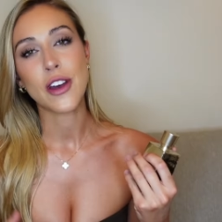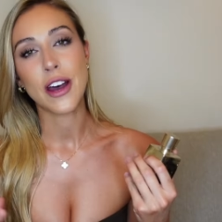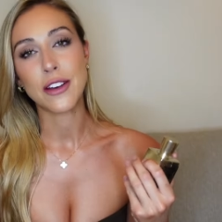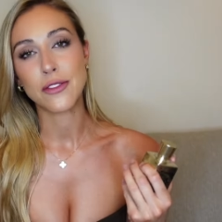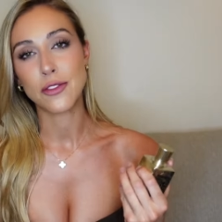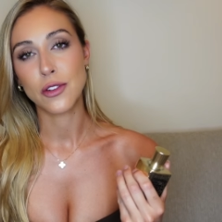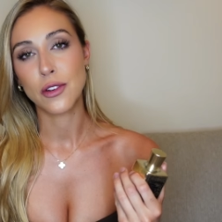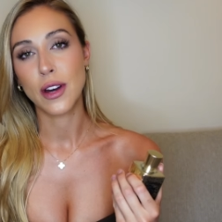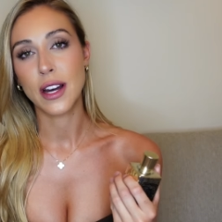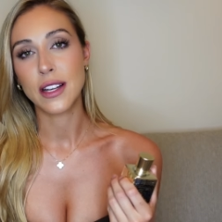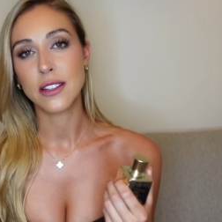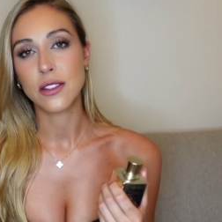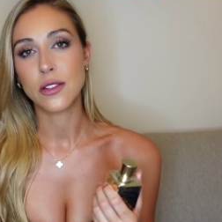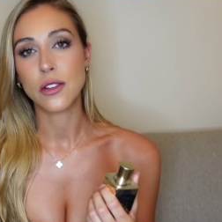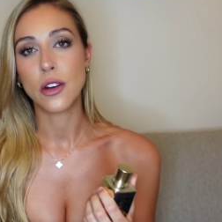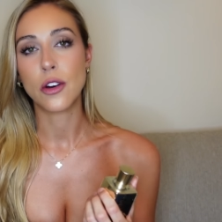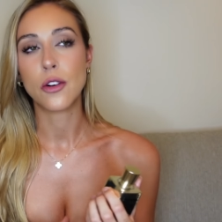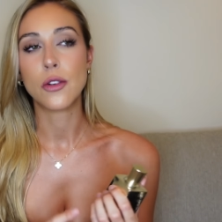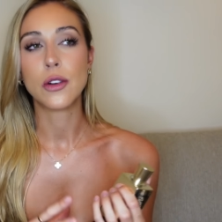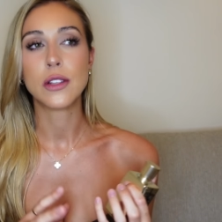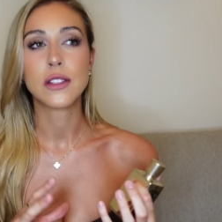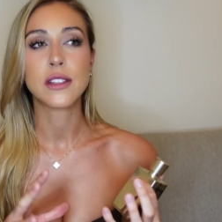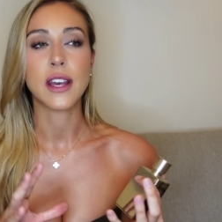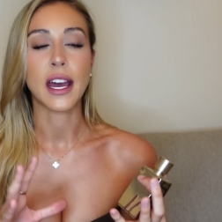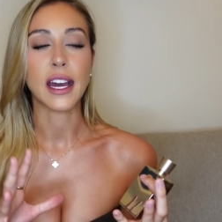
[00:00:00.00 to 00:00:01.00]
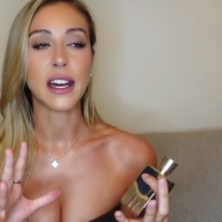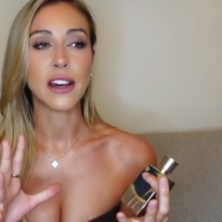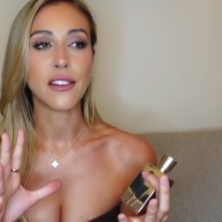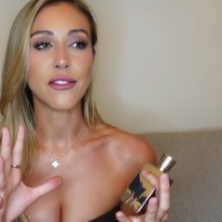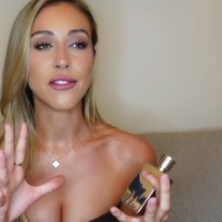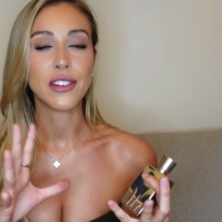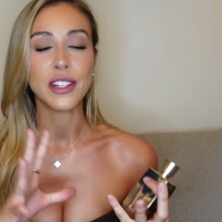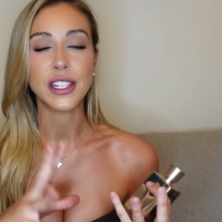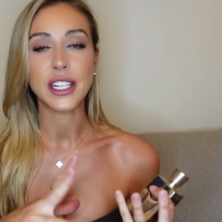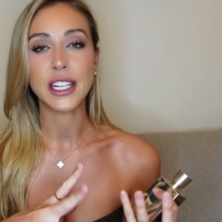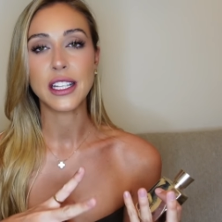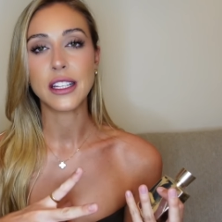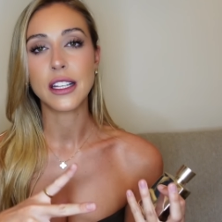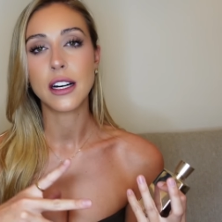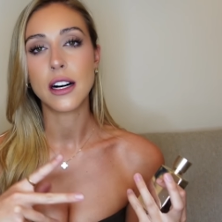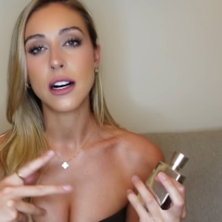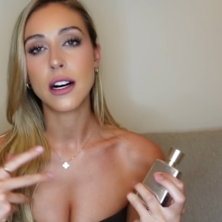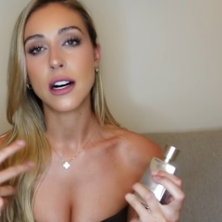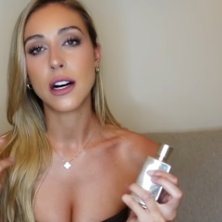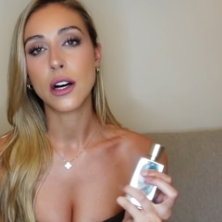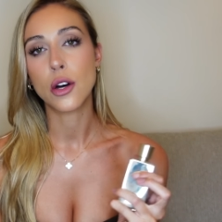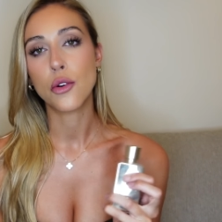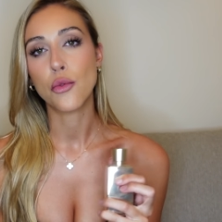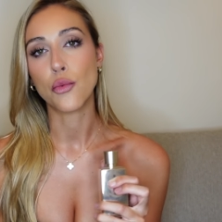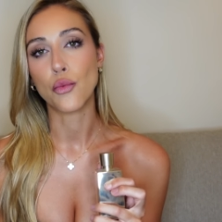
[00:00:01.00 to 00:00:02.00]
As you guys know, it's like a
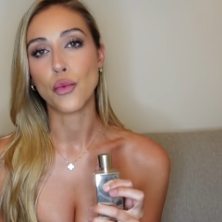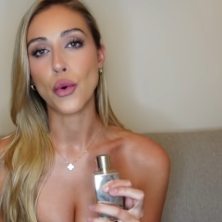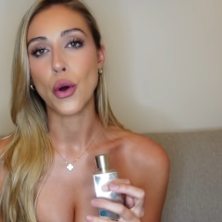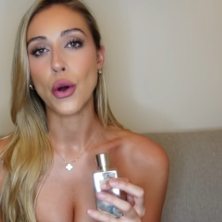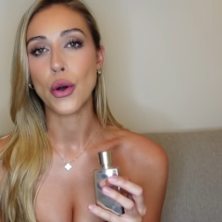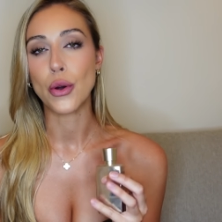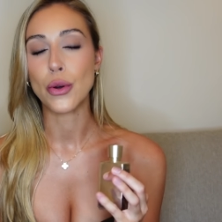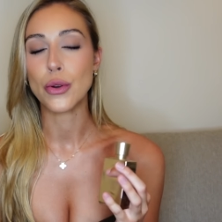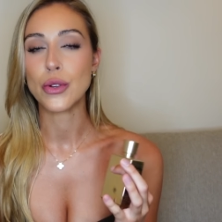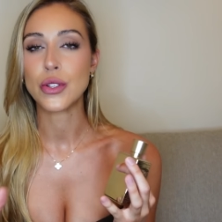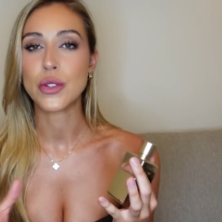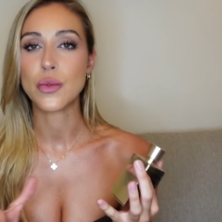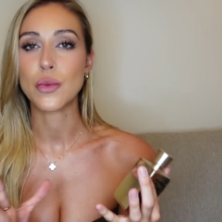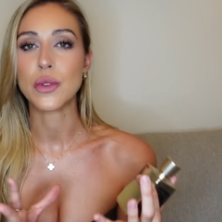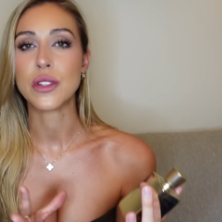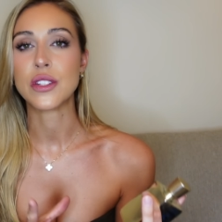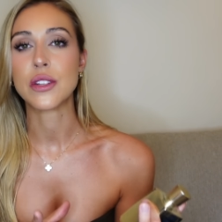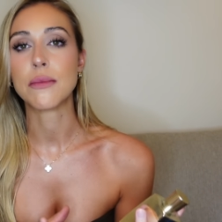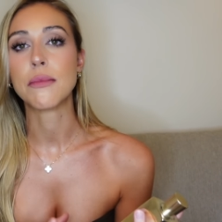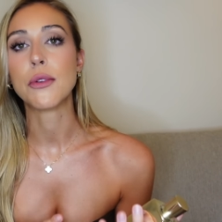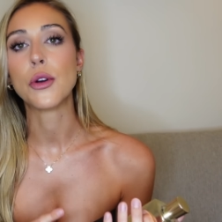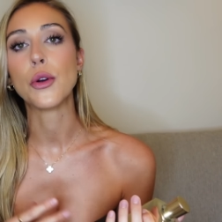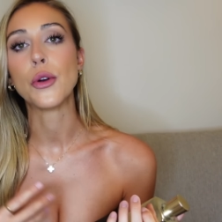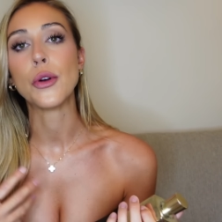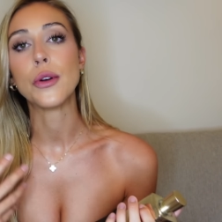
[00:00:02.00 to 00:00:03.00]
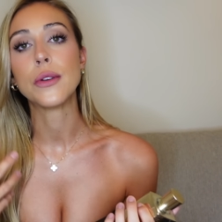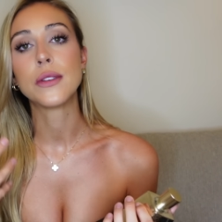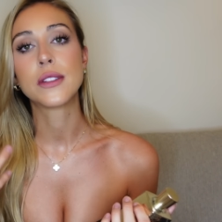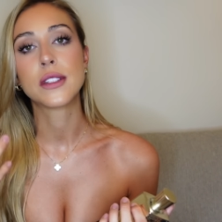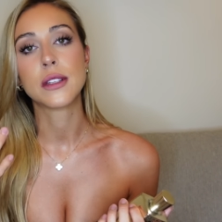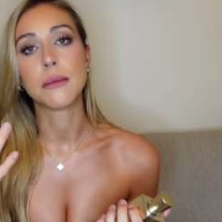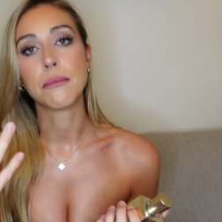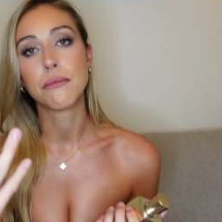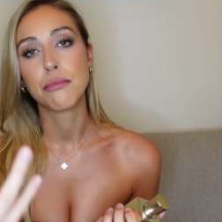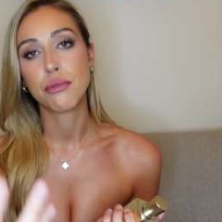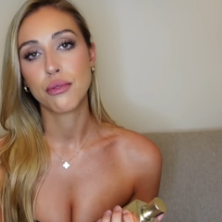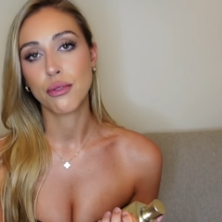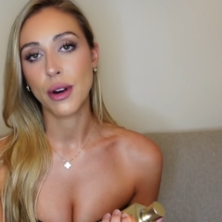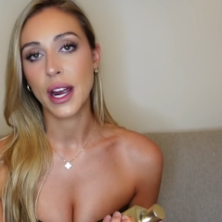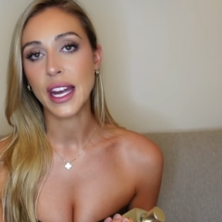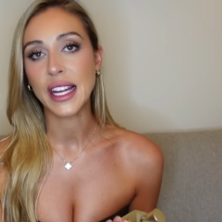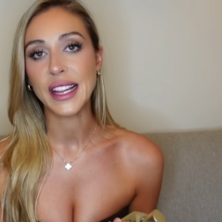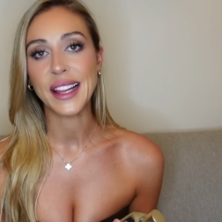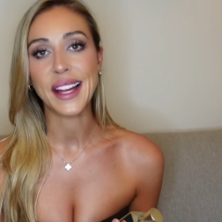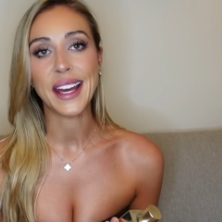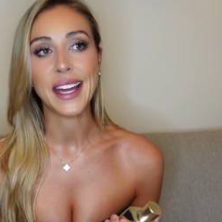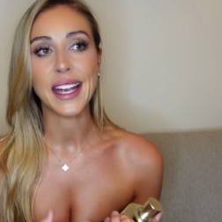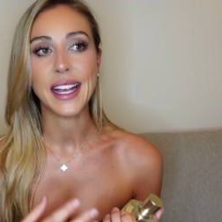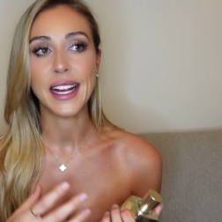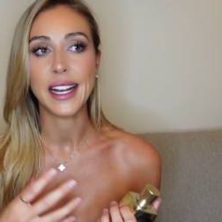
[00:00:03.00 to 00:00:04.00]
vanilla rose with some oud, some
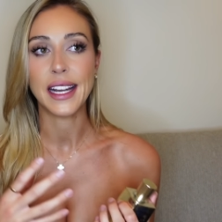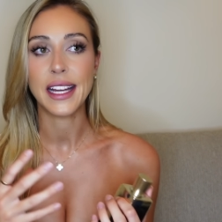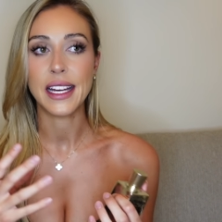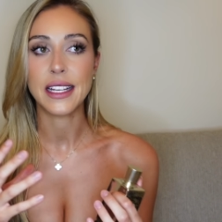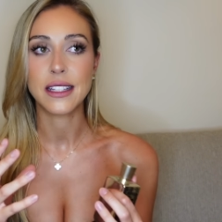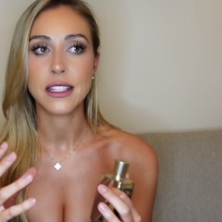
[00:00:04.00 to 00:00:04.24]
praline.